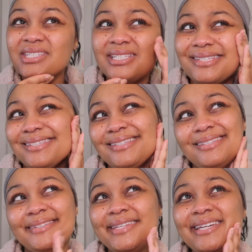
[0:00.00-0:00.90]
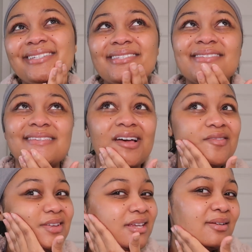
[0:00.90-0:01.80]
6,
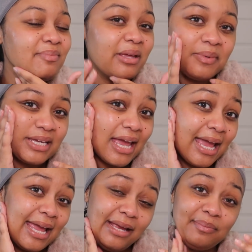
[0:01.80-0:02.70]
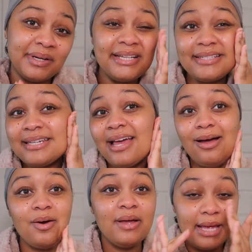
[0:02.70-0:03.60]
7, maybe 8 months
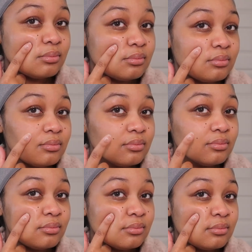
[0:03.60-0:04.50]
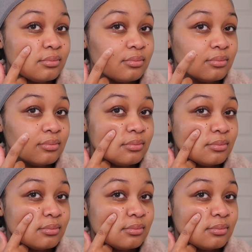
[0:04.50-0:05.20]
now, and I have seen a